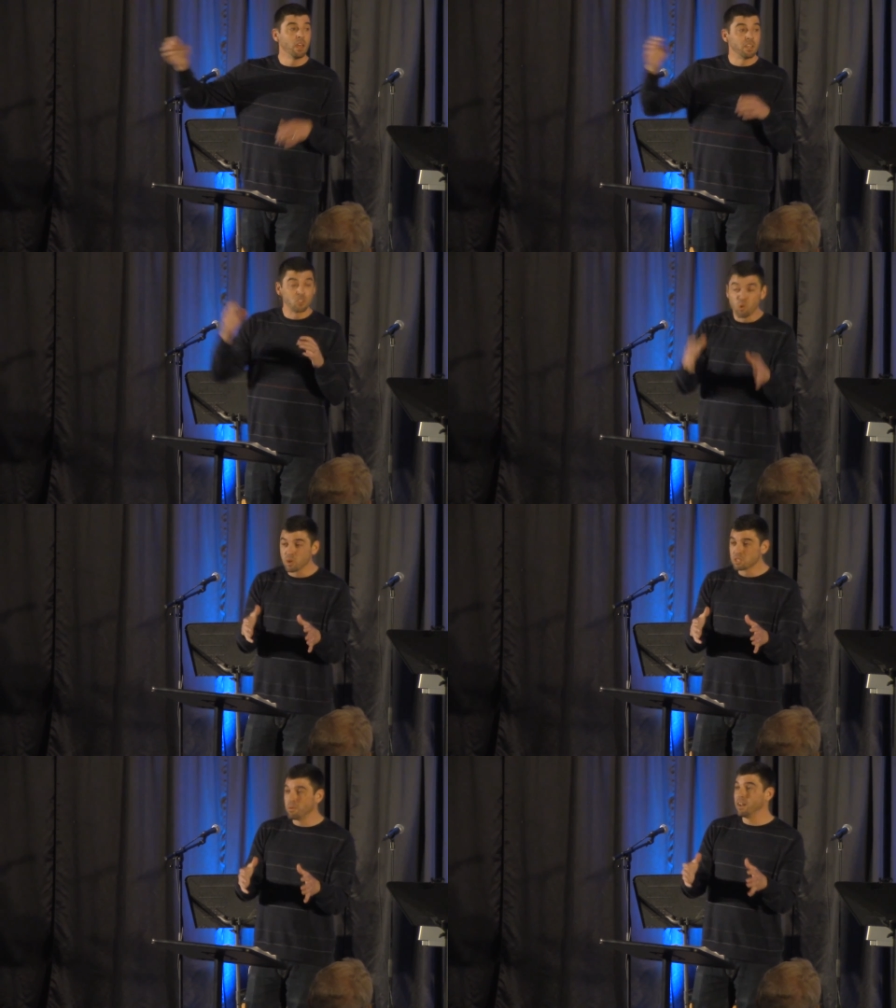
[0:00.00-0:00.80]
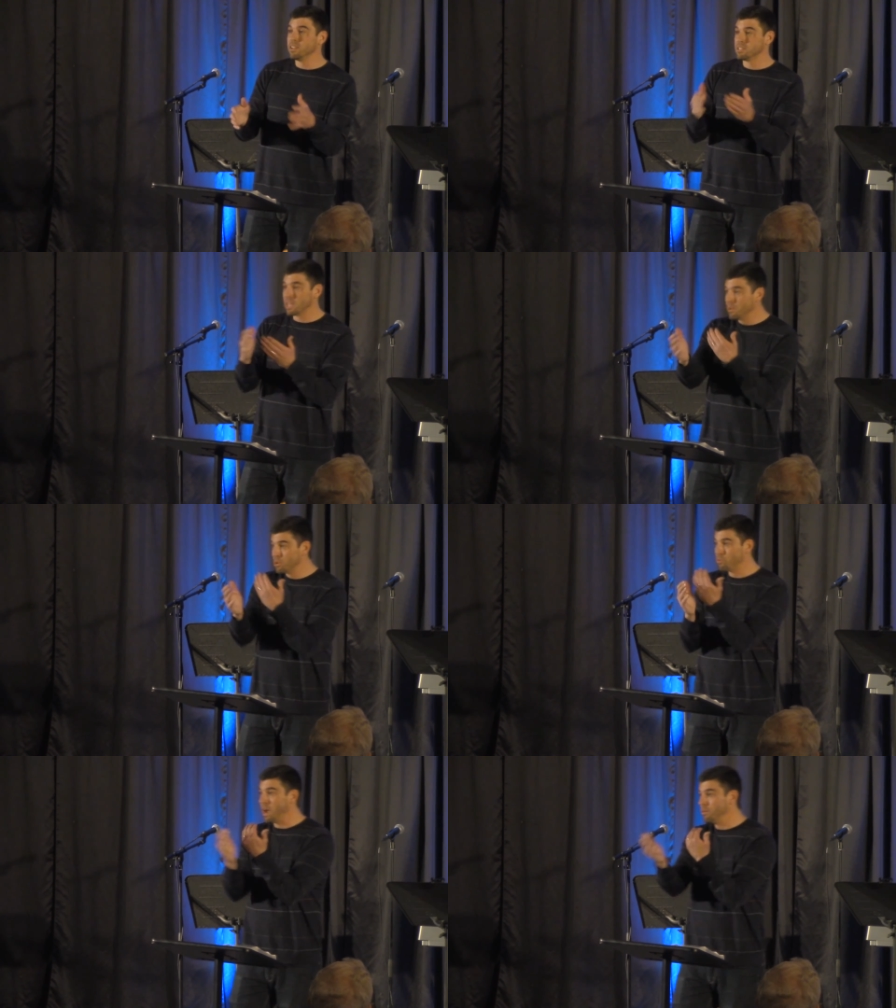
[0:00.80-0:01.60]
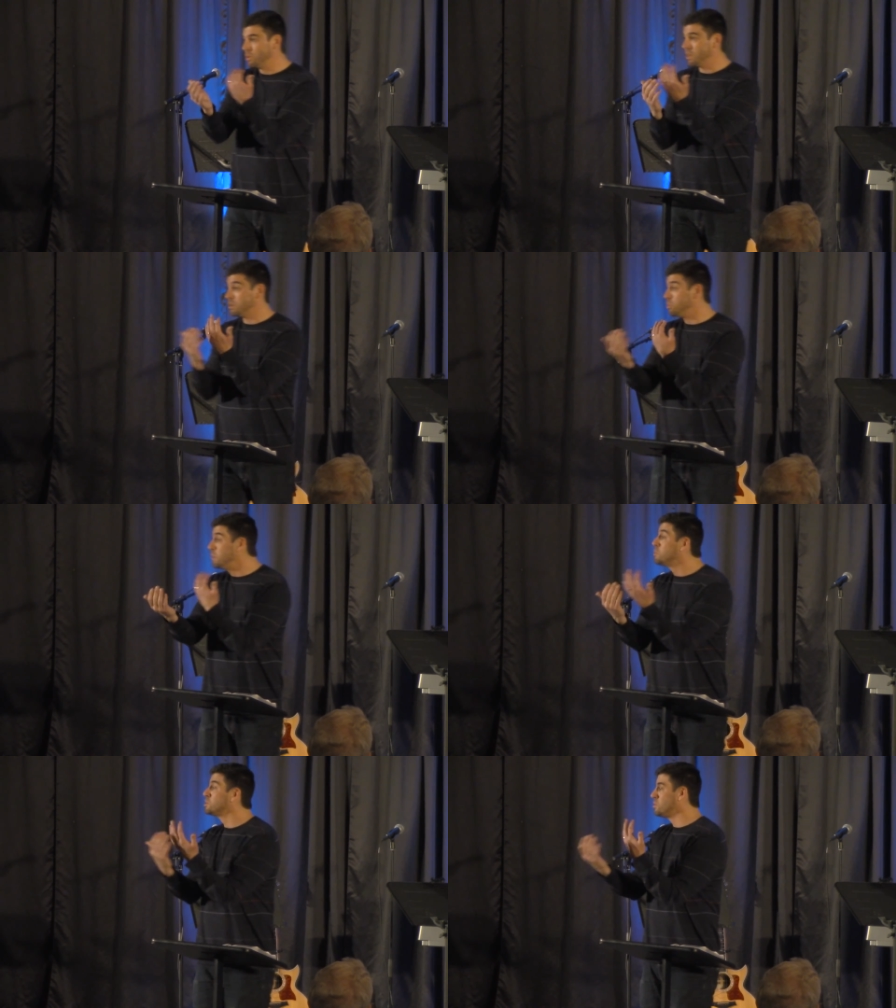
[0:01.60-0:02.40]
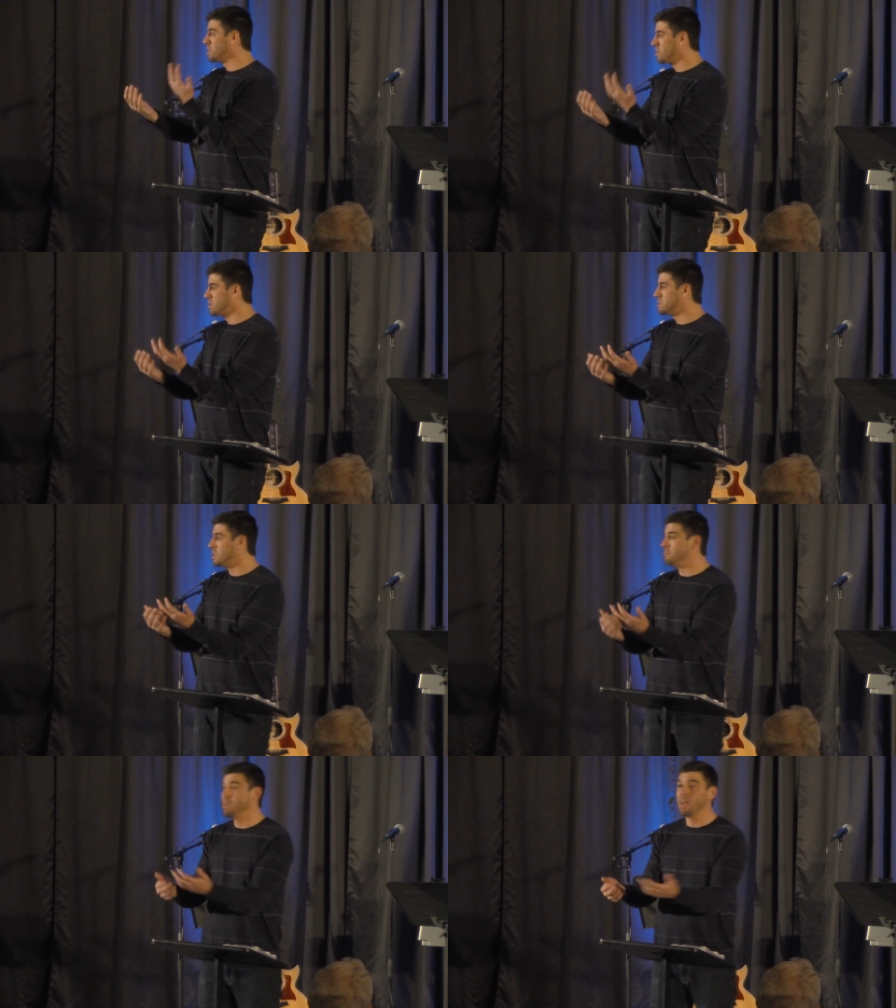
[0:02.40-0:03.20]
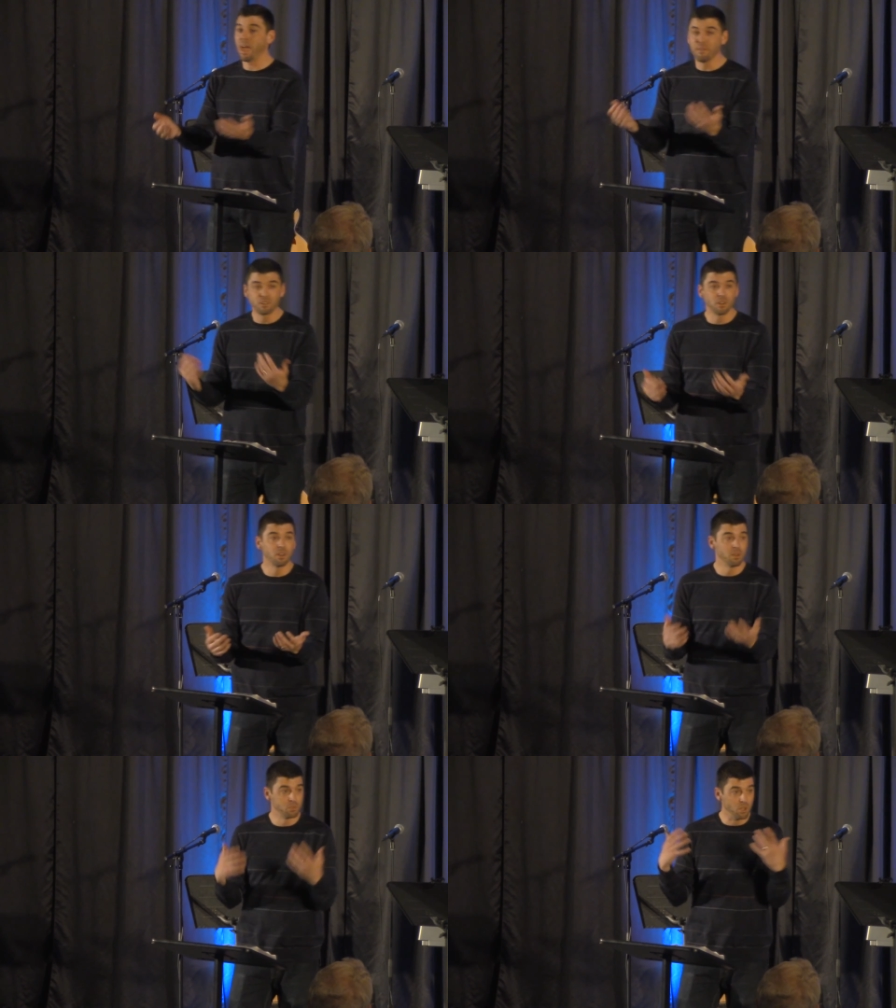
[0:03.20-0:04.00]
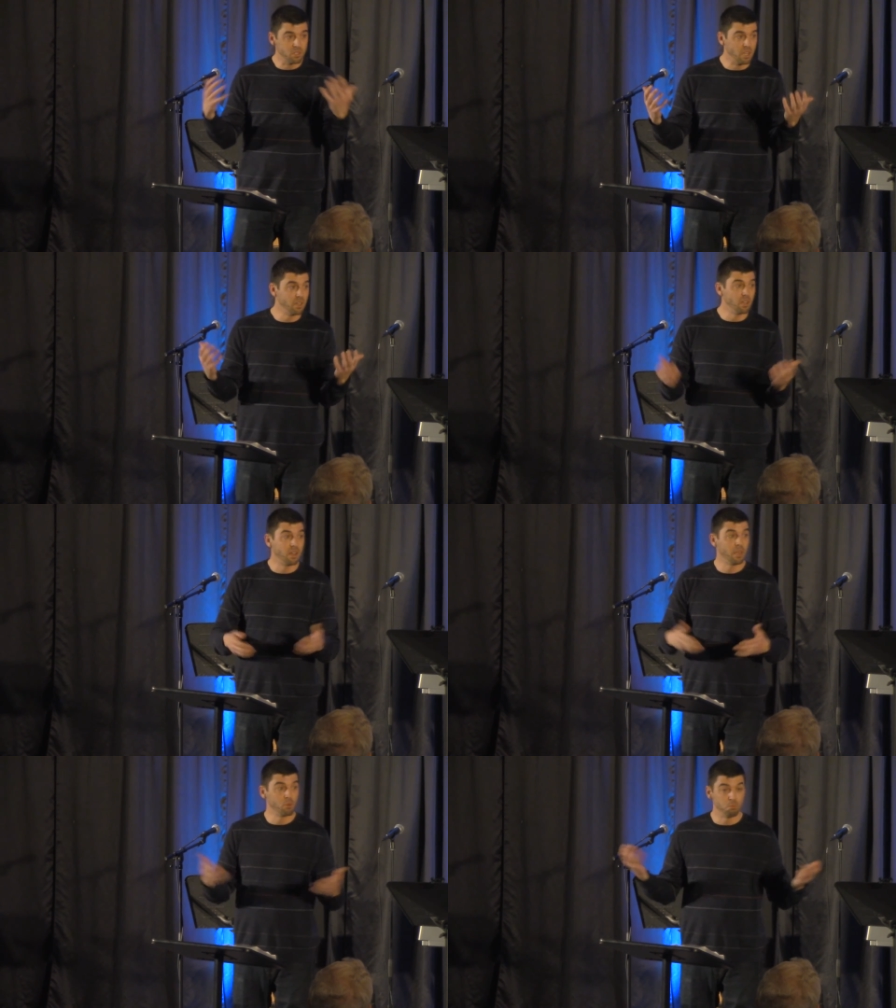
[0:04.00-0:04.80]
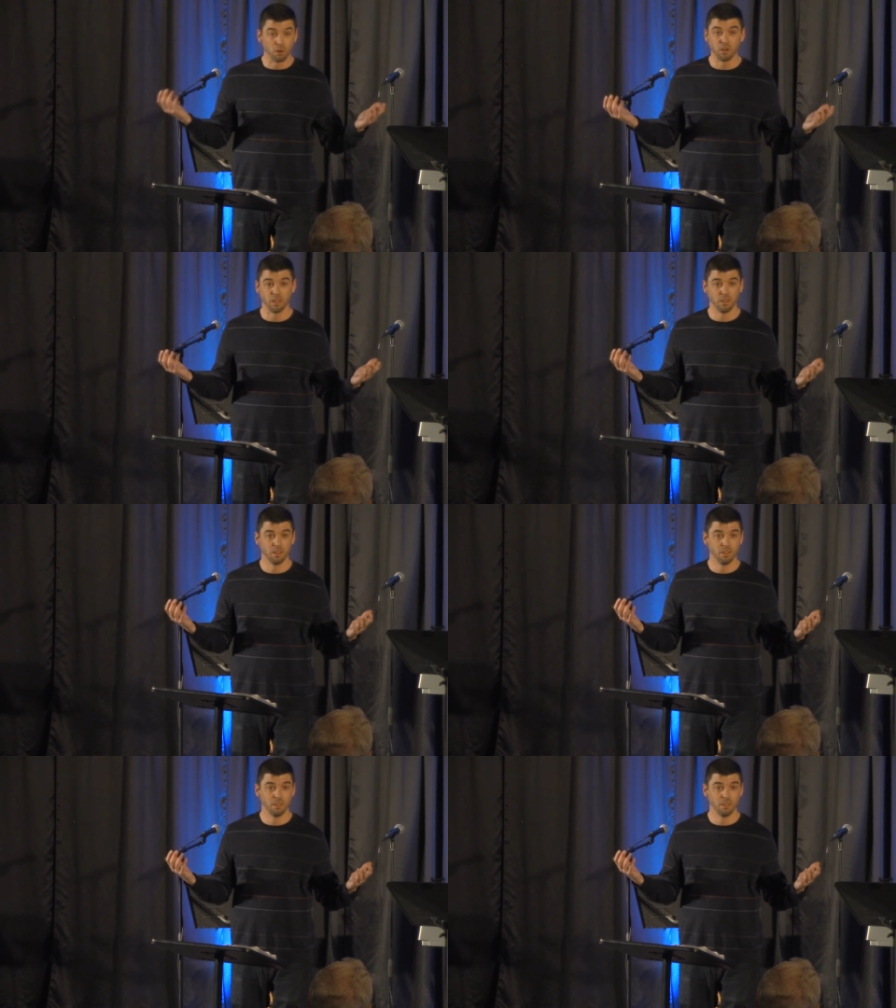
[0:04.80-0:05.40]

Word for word: His correspondence that he would write with other people to encourage them, after it was all said and done, he would burn it